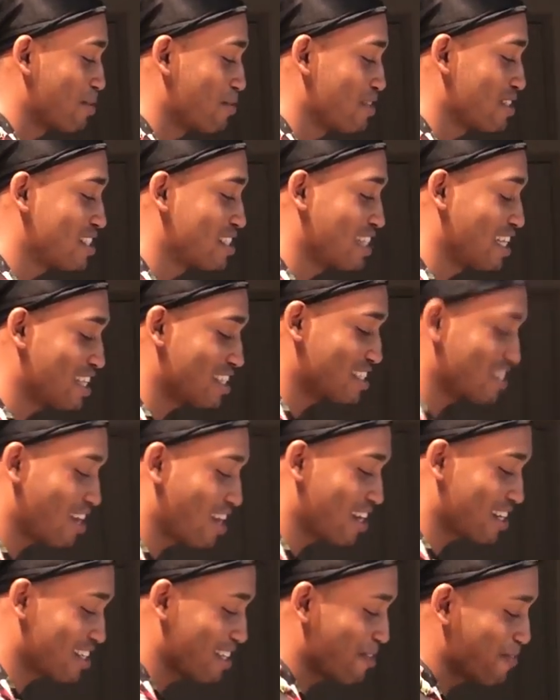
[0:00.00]
She was just
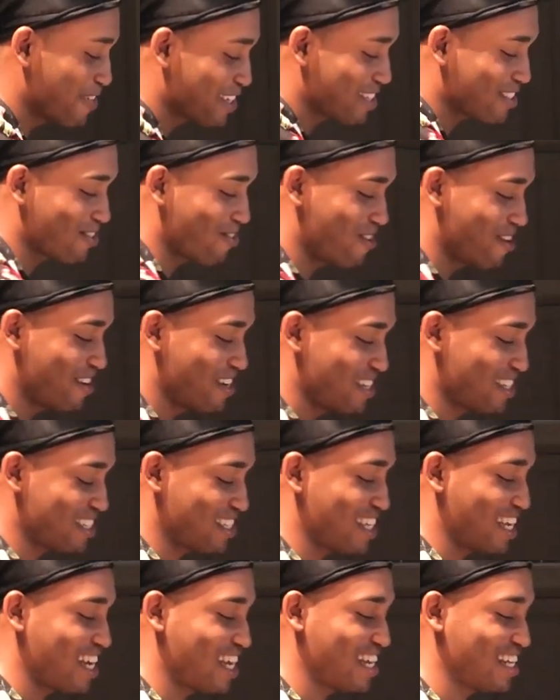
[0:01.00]
talking to Victoria
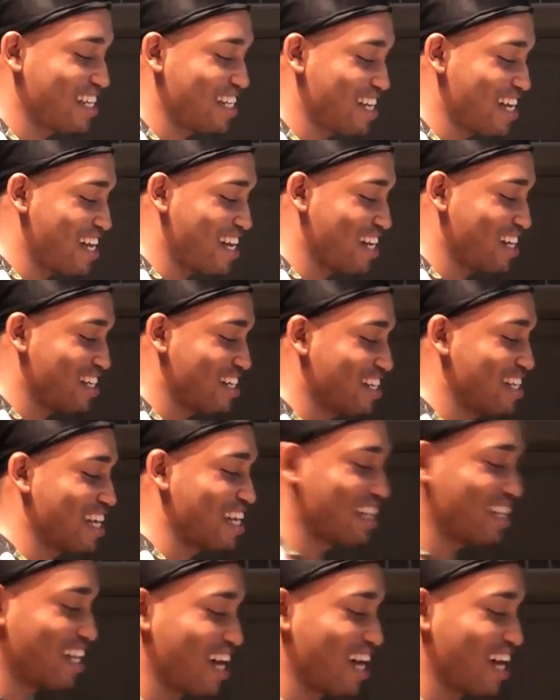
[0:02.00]
saying that they